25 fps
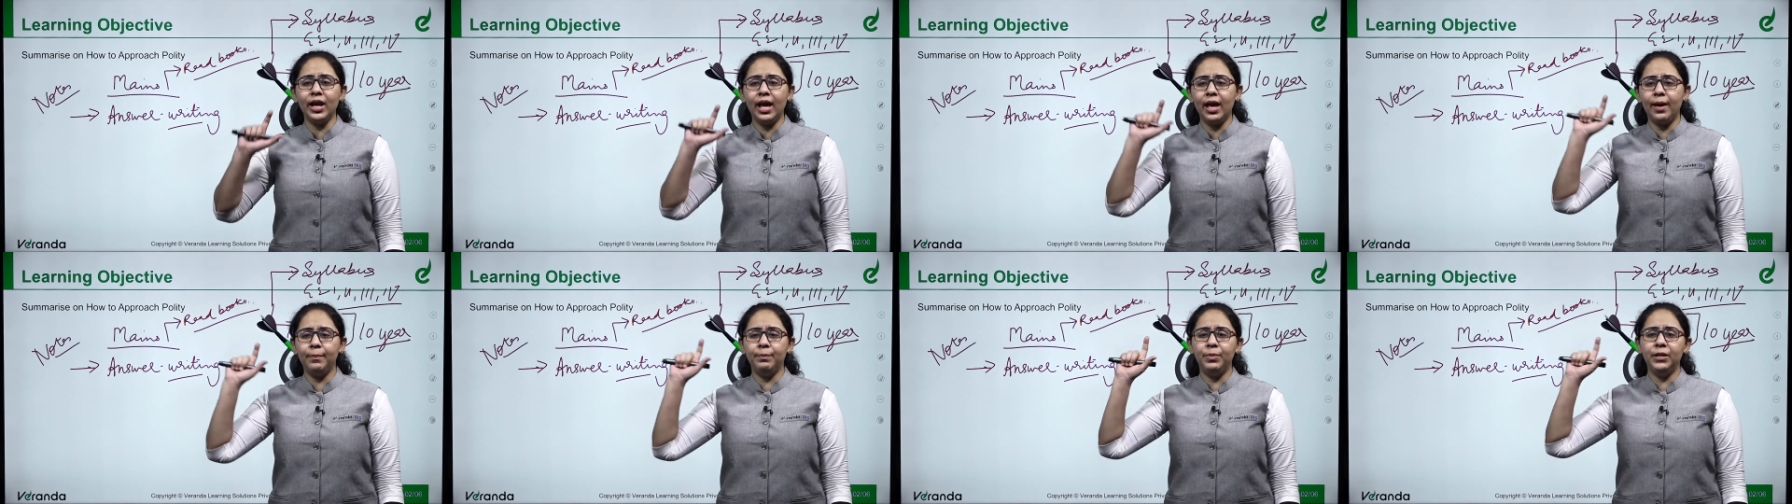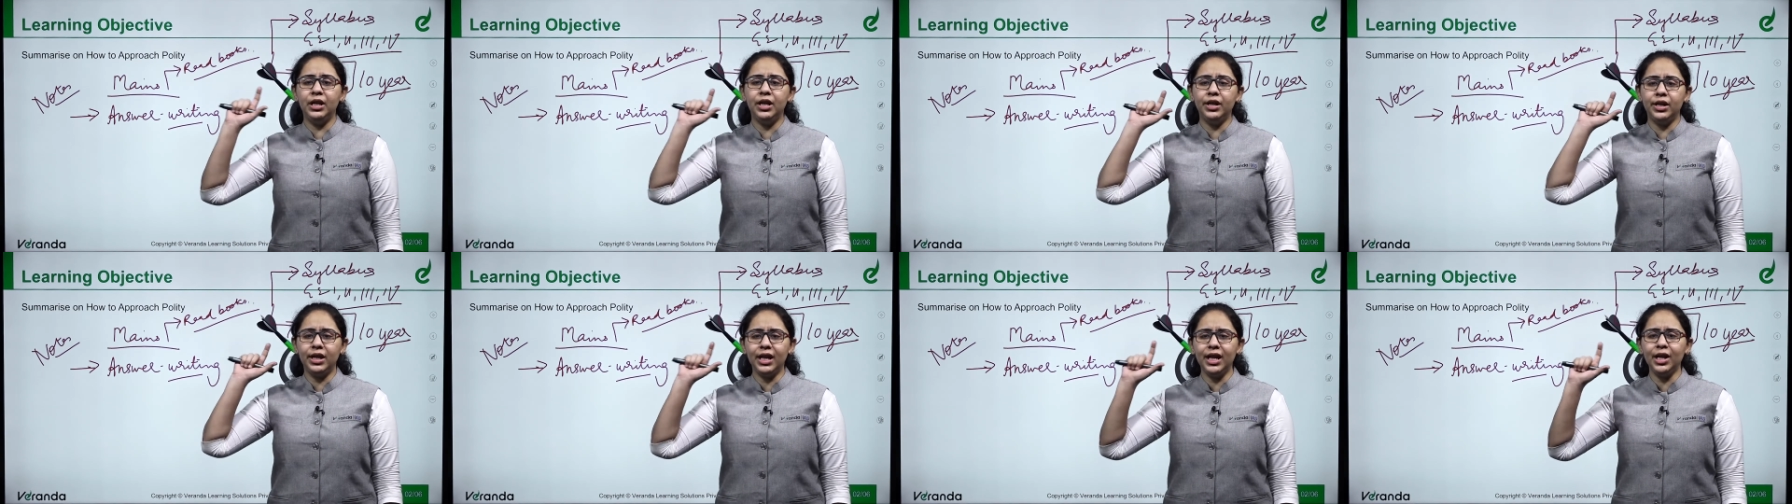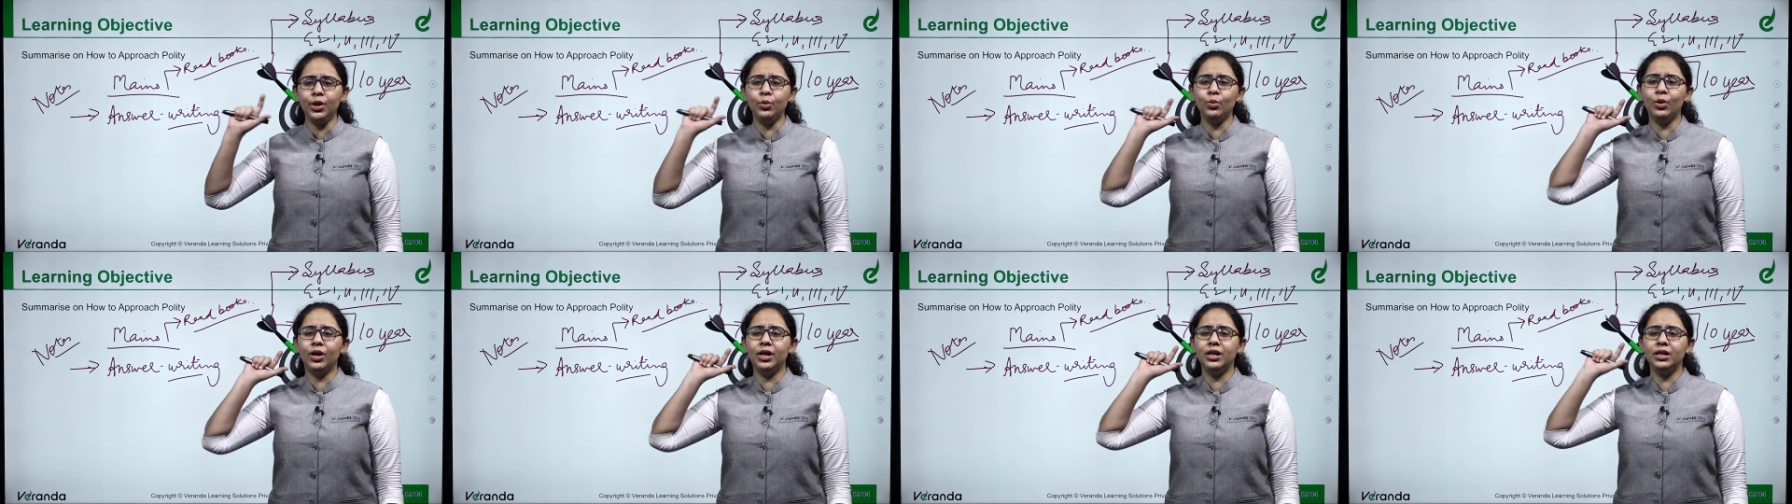ability
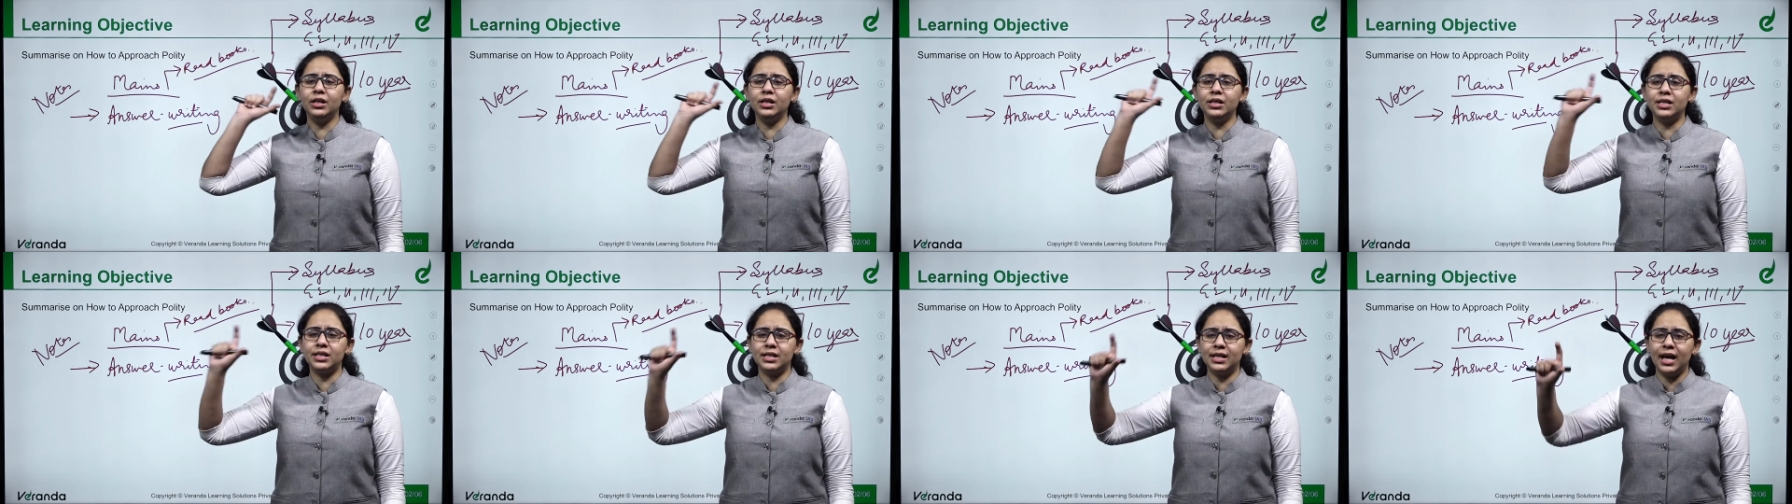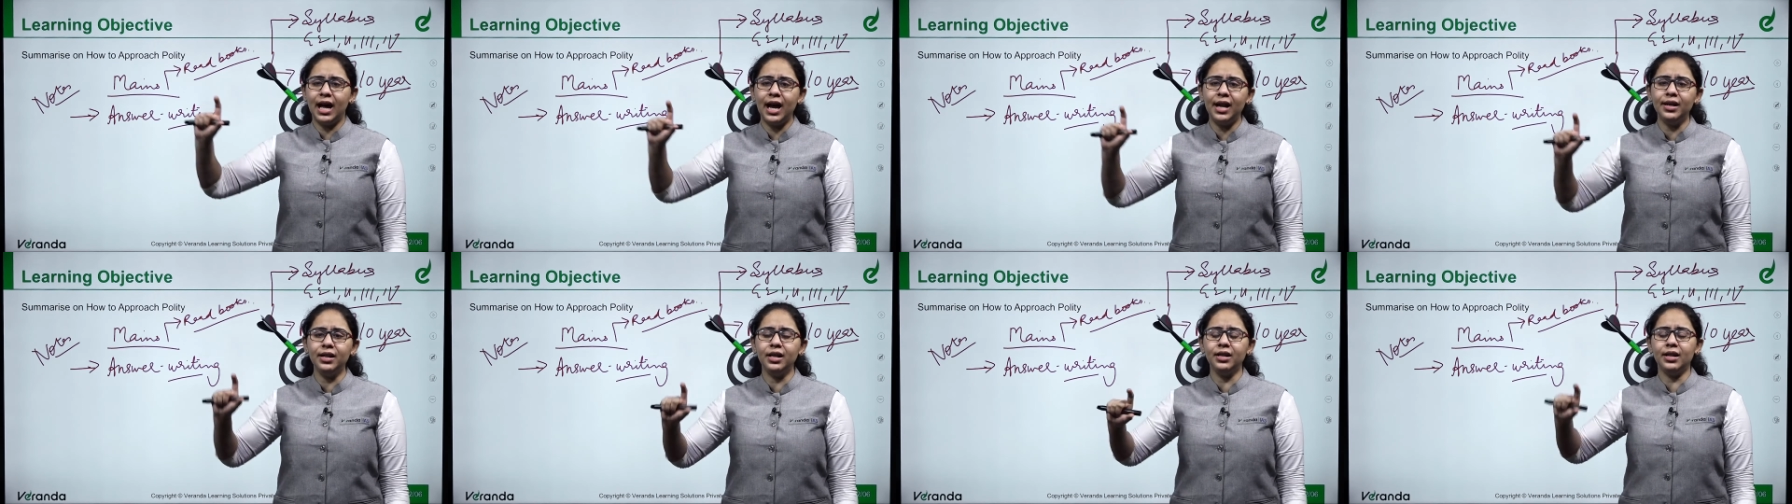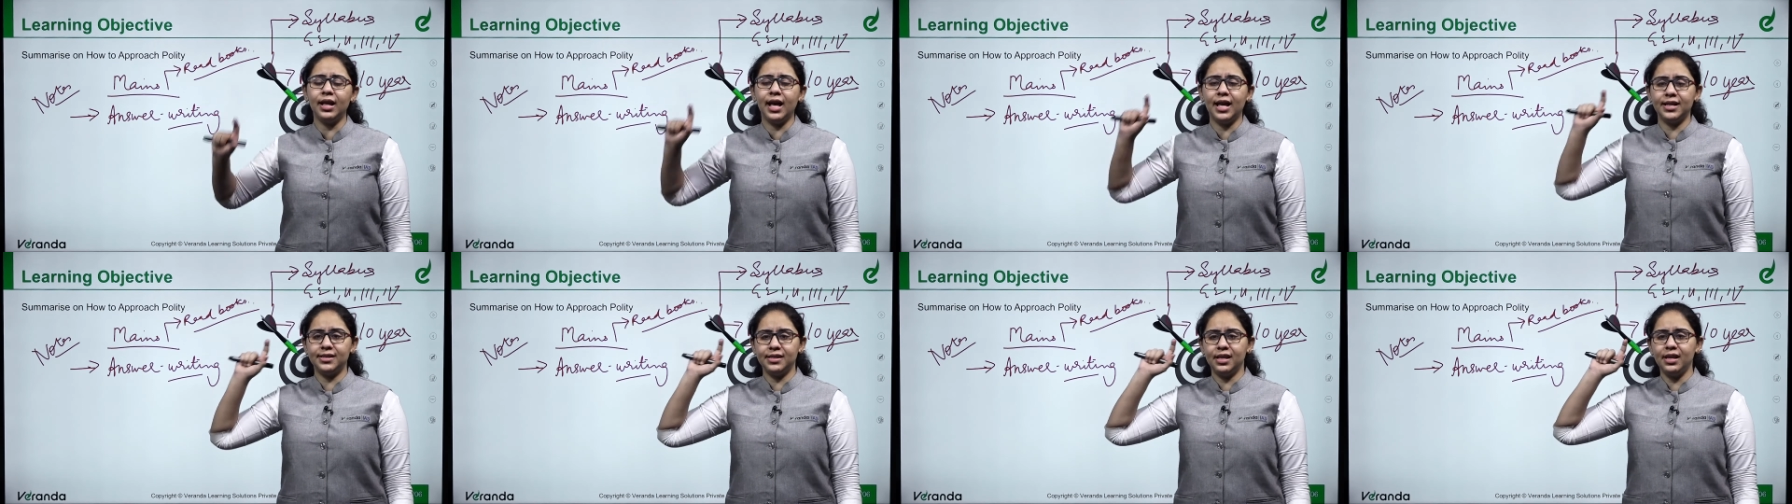to understand it
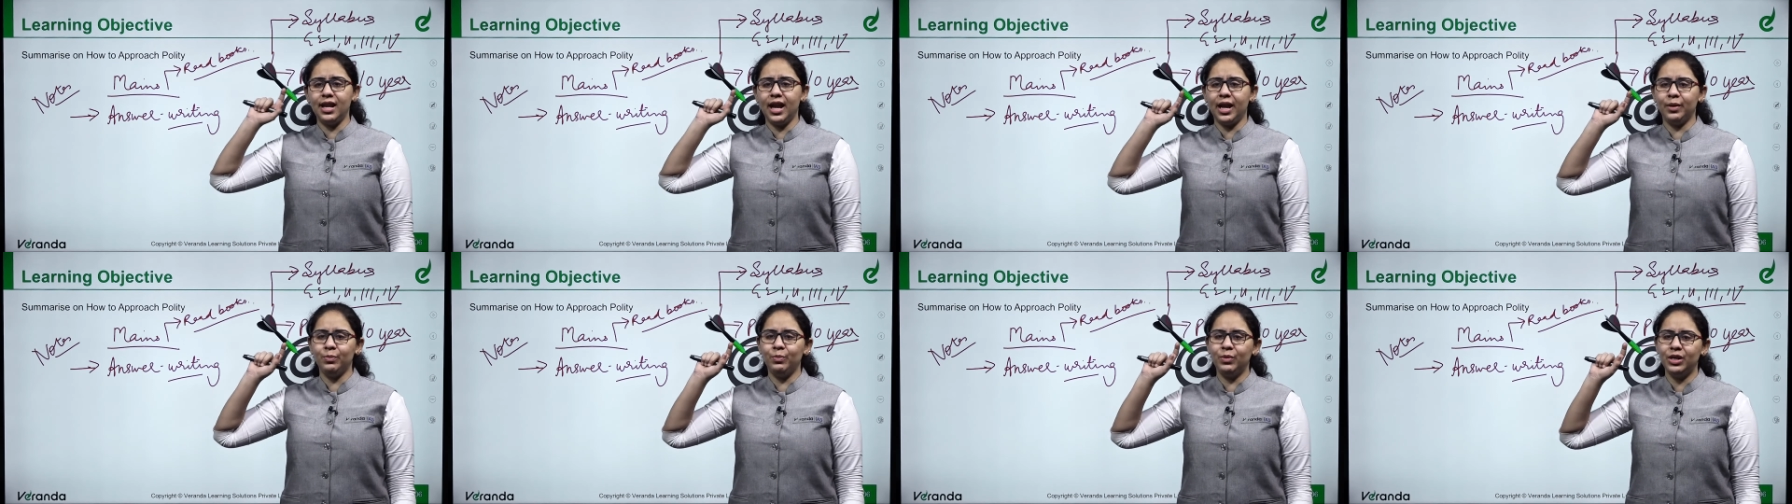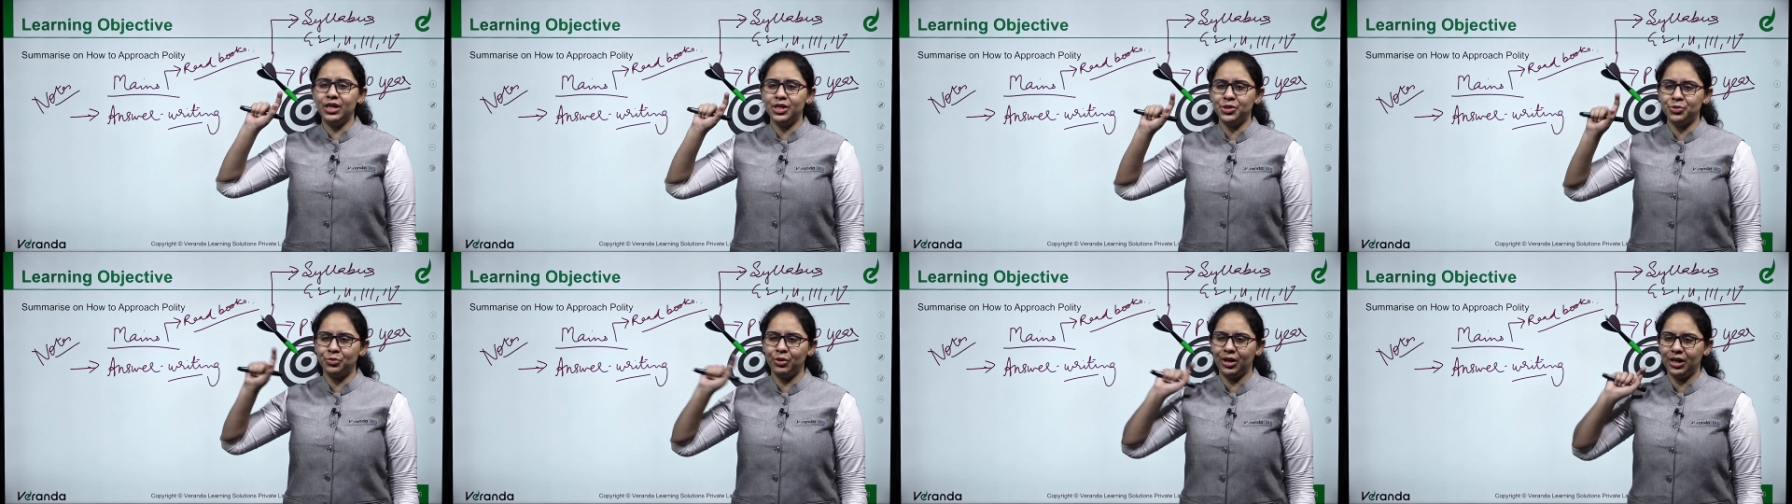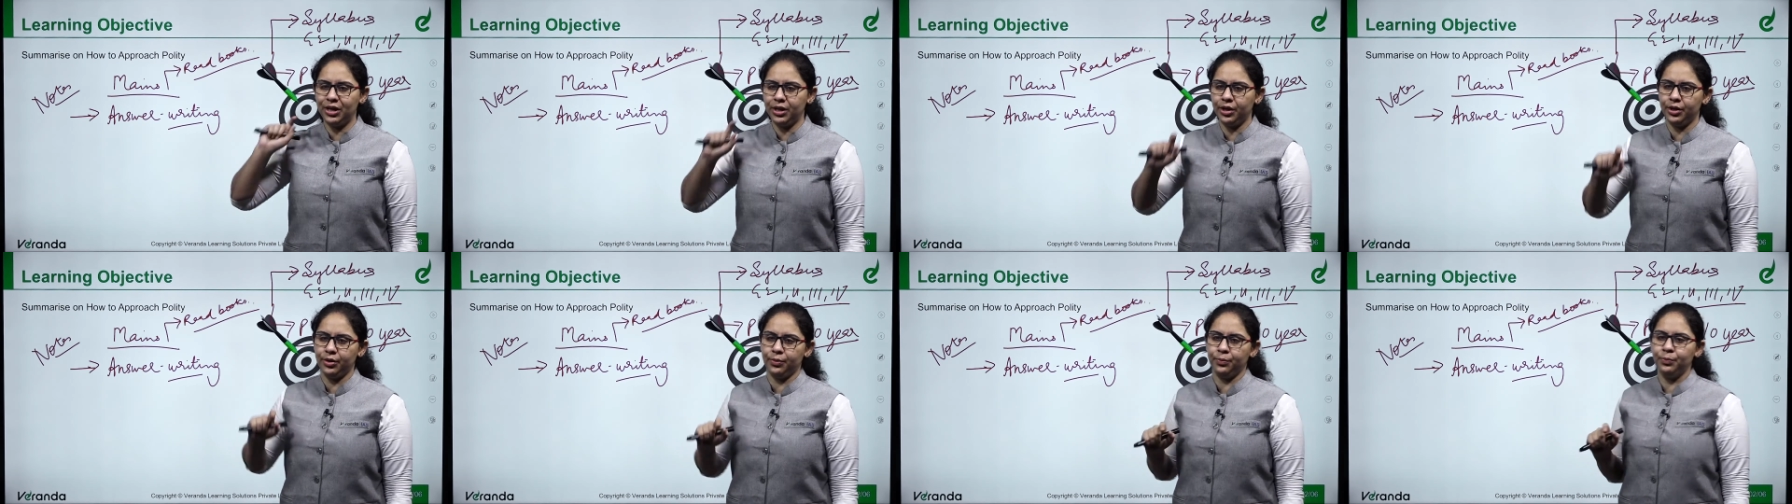as an
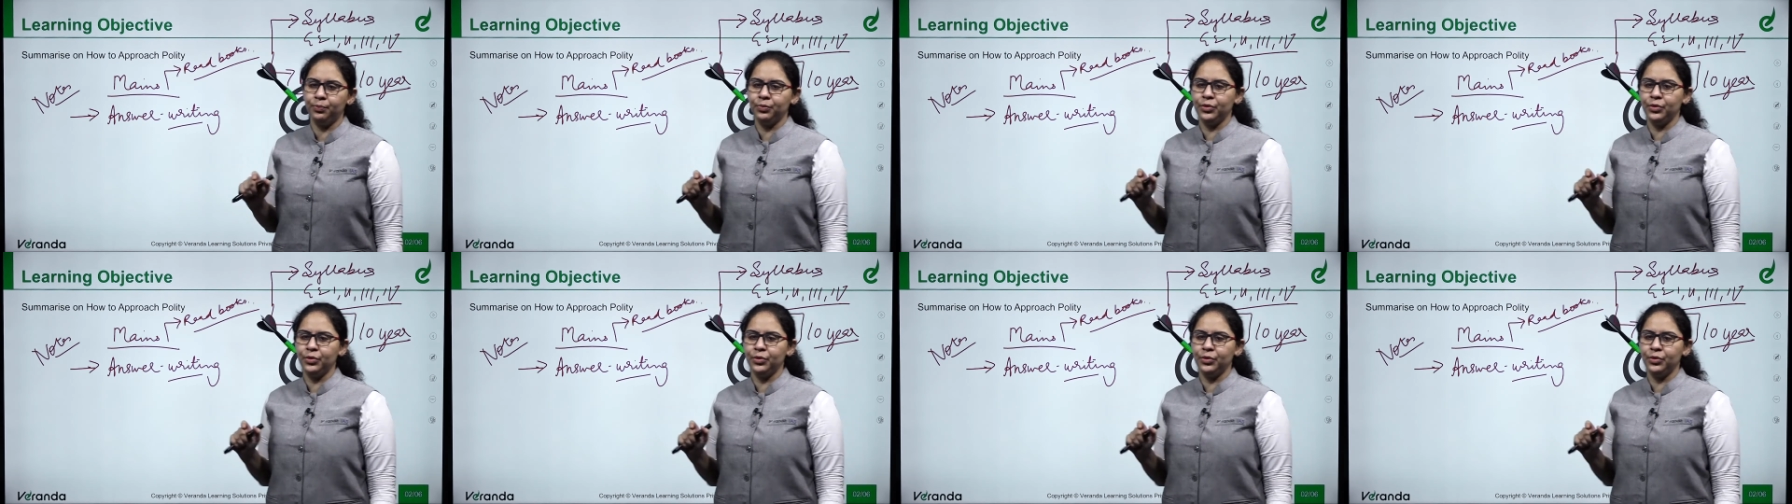administrator.